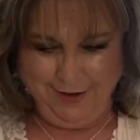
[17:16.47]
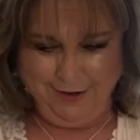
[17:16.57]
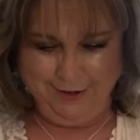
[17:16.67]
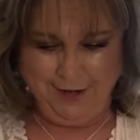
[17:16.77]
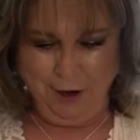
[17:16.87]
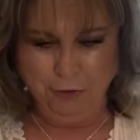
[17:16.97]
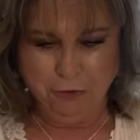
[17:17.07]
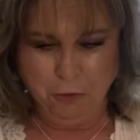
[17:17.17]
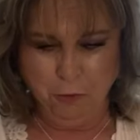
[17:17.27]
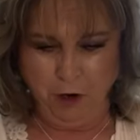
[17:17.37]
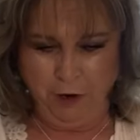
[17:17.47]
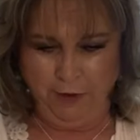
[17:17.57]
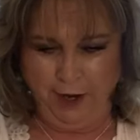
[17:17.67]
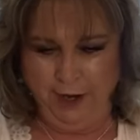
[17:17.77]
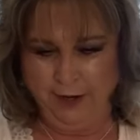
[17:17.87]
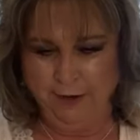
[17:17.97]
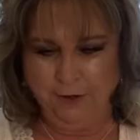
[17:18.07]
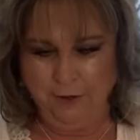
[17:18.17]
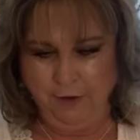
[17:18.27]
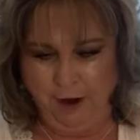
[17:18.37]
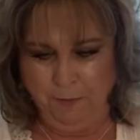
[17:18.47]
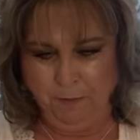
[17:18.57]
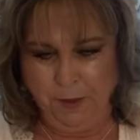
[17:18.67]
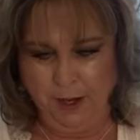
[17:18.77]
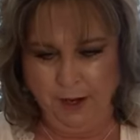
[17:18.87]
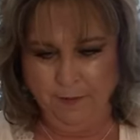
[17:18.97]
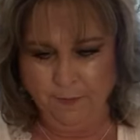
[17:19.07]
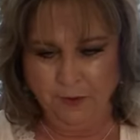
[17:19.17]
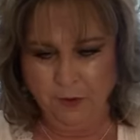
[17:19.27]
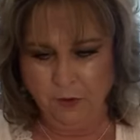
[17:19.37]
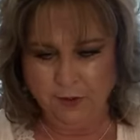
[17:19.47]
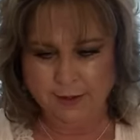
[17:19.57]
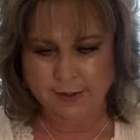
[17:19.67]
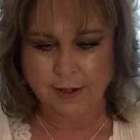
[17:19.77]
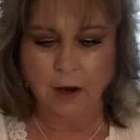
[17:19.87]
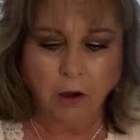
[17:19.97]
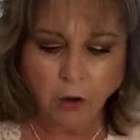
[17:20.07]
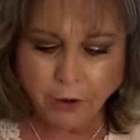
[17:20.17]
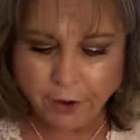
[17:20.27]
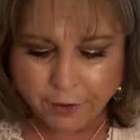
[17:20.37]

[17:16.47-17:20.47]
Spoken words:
don't worry. Do not be scared.